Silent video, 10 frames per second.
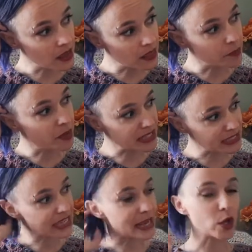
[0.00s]
the best
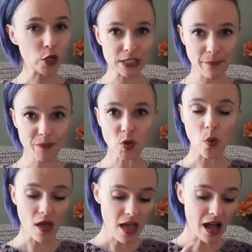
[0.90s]
that I could. So
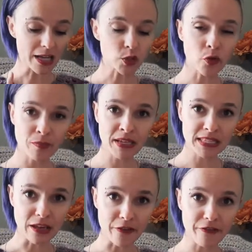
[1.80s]
I told
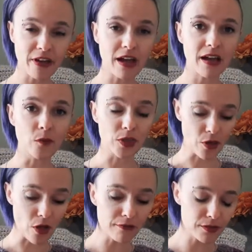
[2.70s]
myself, with
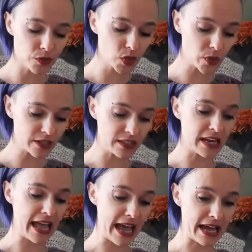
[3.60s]
all of those squares that I
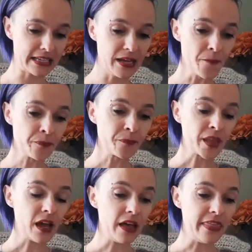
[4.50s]
had,
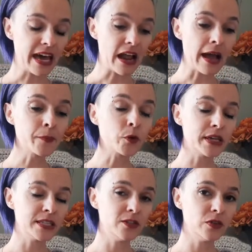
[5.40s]
that I'm going
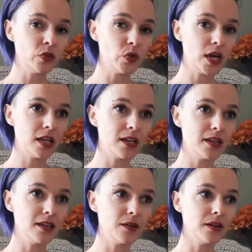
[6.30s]
to
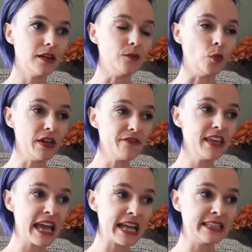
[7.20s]
weave
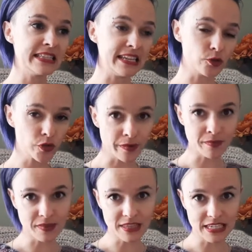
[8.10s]
the ends and
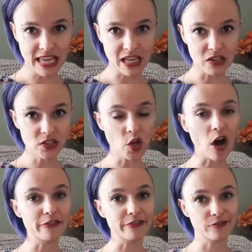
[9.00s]
trim the tails
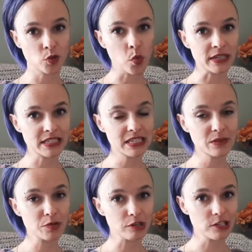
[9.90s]
off of 20
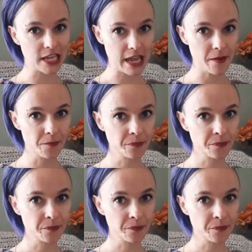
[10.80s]
per day.